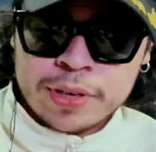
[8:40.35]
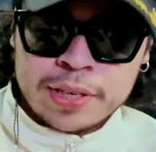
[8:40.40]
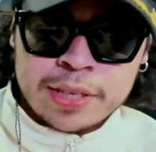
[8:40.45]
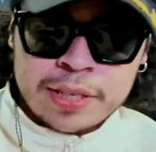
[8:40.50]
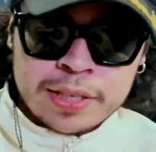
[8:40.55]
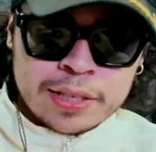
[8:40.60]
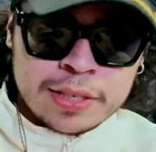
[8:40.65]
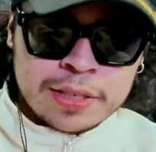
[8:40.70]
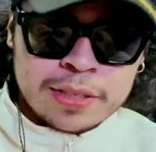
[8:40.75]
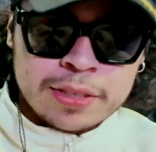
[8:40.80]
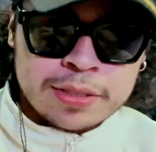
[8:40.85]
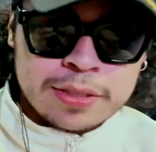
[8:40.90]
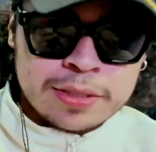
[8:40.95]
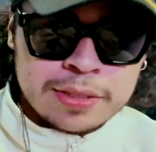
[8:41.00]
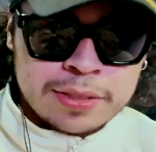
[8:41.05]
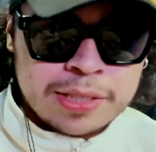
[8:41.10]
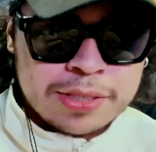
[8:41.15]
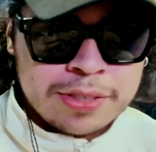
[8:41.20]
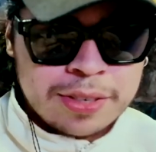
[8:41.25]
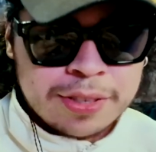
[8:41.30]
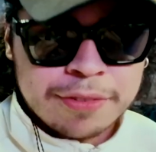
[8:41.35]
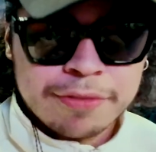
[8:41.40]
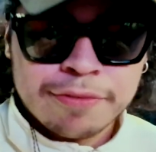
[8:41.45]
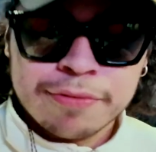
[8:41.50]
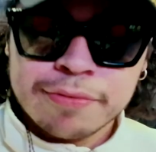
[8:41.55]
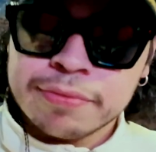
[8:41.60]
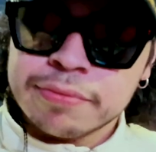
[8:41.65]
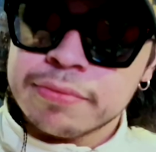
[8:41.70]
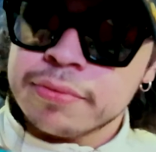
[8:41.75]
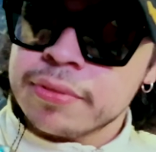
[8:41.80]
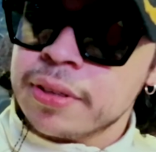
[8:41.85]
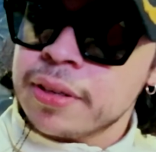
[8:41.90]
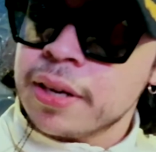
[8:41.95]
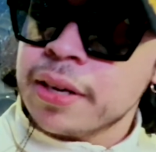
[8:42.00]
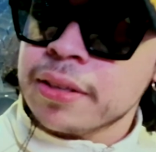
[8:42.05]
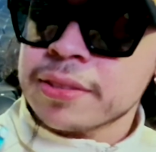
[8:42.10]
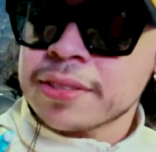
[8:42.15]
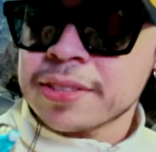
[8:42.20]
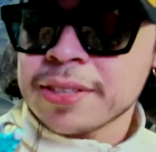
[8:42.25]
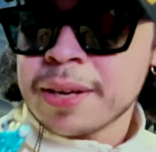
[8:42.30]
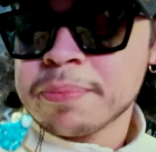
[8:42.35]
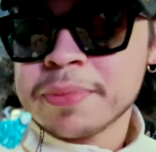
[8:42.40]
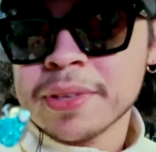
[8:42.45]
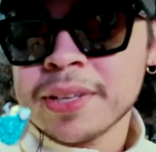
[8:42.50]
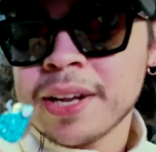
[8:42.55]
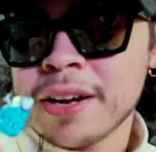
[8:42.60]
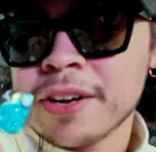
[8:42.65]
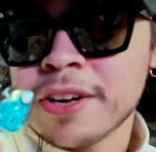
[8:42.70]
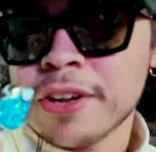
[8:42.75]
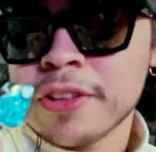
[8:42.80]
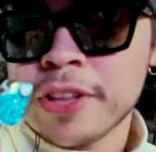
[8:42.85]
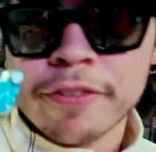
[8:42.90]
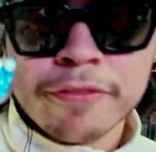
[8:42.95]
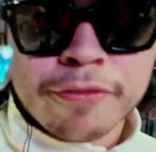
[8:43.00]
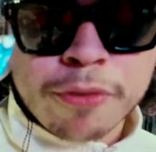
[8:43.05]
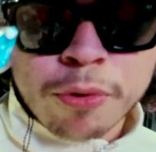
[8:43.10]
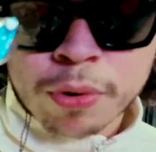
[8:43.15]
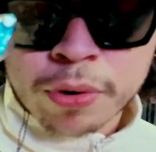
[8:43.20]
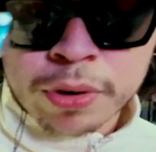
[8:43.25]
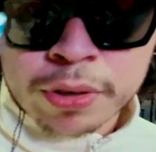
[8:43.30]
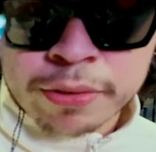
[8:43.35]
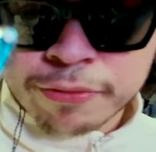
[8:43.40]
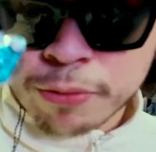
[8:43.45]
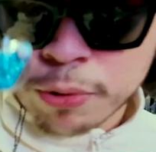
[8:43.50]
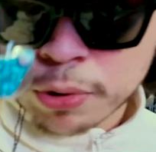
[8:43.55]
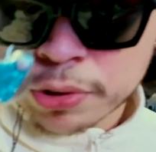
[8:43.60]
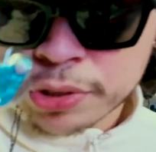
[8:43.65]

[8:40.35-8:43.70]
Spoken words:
ears. These are the something, I don't know, they're four